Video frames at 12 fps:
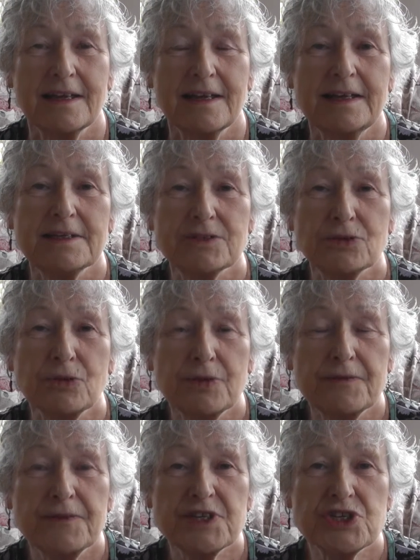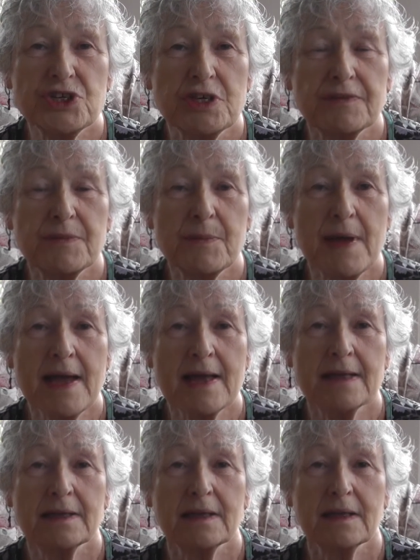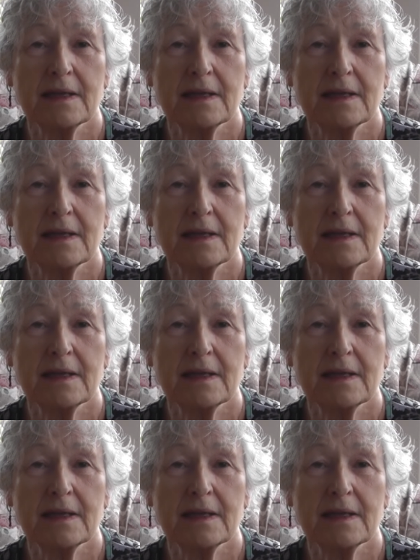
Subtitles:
he saw the vision of a man,